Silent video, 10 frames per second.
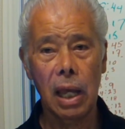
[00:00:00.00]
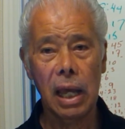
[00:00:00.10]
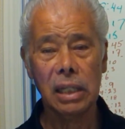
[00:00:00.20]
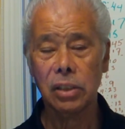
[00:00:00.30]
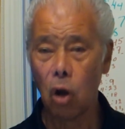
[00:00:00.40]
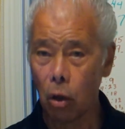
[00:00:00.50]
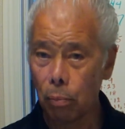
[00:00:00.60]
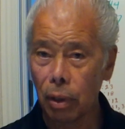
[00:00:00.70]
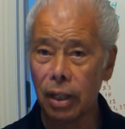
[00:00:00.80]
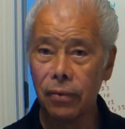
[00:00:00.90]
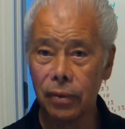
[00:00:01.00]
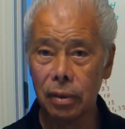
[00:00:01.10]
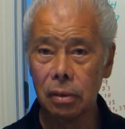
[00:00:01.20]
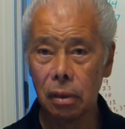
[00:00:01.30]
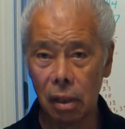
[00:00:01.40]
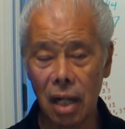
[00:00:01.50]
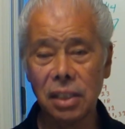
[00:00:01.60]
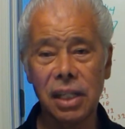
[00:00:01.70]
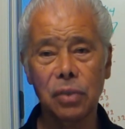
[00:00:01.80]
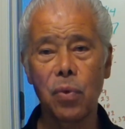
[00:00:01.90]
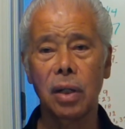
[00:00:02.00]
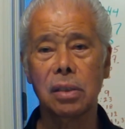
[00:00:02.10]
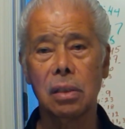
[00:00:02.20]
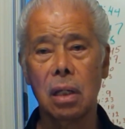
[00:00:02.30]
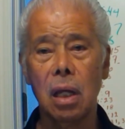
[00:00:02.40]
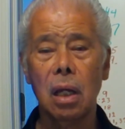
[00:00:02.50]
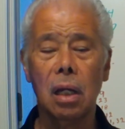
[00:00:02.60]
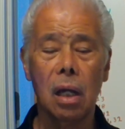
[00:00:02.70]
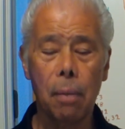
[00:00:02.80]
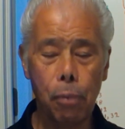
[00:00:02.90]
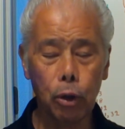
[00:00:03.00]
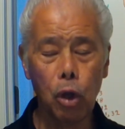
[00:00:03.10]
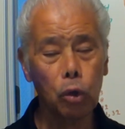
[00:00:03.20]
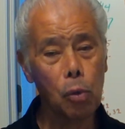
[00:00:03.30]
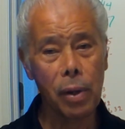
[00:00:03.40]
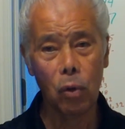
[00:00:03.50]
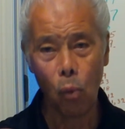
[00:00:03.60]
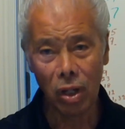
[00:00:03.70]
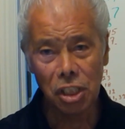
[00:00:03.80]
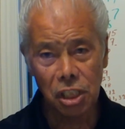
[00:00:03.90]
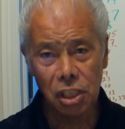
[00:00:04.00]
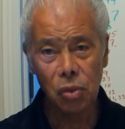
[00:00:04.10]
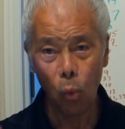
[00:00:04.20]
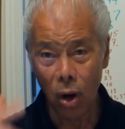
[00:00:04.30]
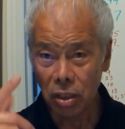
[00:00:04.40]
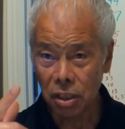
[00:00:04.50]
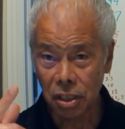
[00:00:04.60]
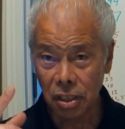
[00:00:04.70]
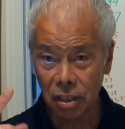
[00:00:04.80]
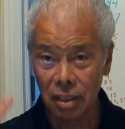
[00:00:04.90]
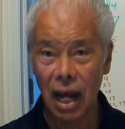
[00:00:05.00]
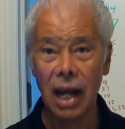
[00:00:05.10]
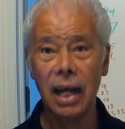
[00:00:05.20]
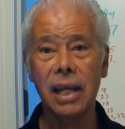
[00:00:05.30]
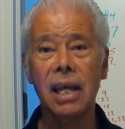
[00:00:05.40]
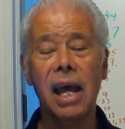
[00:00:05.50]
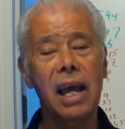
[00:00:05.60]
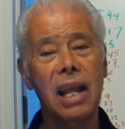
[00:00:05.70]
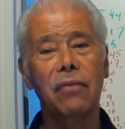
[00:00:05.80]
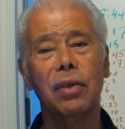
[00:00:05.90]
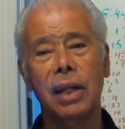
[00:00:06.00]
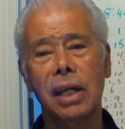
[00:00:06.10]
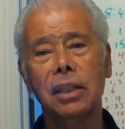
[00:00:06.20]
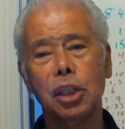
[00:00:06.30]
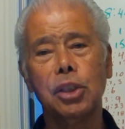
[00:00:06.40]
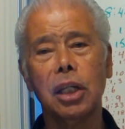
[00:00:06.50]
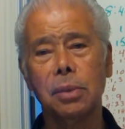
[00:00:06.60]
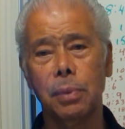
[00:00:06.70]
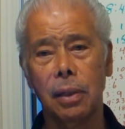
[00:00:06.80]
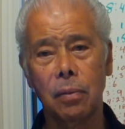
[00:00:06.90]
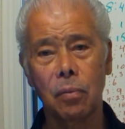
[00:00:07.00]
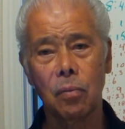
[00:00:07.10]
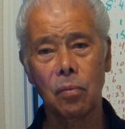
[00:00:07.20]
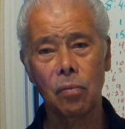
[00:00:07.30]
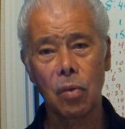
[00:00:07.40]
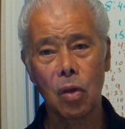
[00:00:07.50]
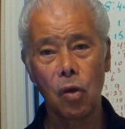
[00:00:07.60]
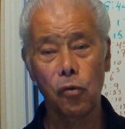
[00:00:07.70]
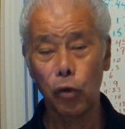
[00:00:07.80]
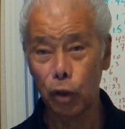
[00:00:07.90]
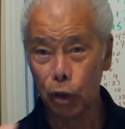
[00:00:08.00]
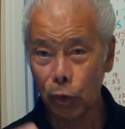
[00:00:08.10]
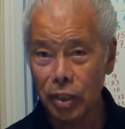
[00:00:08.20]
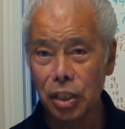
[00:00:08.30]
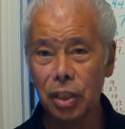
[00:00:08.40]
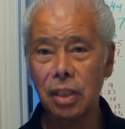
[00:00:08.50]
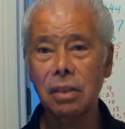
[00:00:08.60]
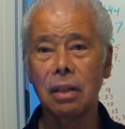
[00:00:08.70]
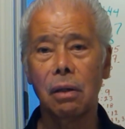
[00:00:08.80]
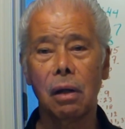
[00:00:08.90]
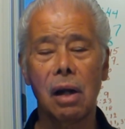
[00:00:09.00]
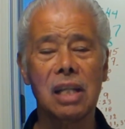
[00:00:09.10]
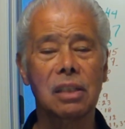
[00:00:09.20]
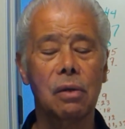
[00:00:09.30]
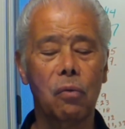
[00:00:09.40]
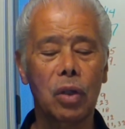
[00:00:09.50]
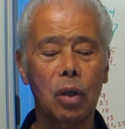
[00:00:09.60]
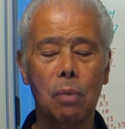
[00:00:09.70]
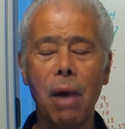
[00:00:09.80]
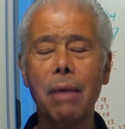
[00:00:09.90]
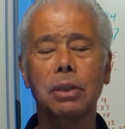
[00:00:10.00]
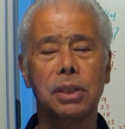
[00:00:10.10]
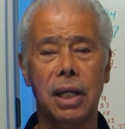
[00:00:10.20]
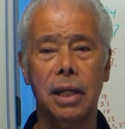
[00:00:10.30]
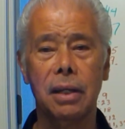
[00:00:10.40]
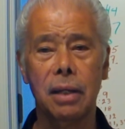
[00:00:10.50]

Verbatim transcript: As an unbeliever, God says what? upon unto men once to die, and after that the judgment. For the Christian, Christ, what does the Bible say?